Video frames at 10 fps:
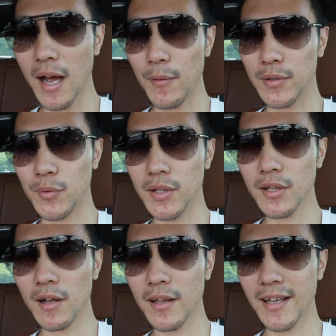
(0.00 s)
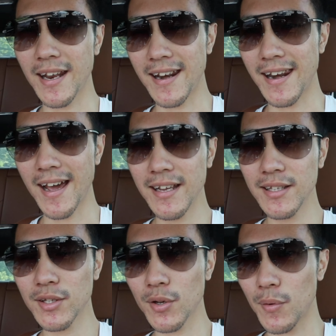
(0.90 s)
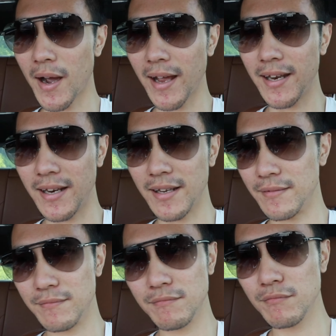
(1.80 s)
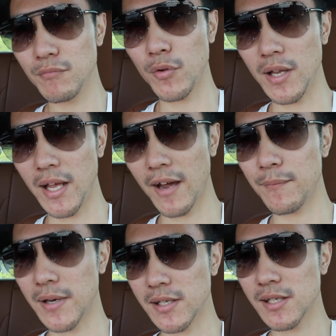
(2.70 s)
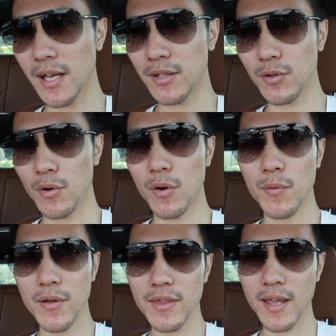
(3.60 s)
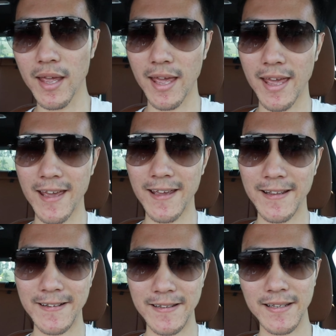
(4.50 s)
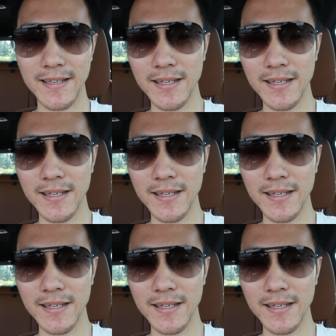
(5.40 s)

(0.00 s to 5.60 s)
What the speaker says: was installing it at night, so I didn't really have much light to go with, and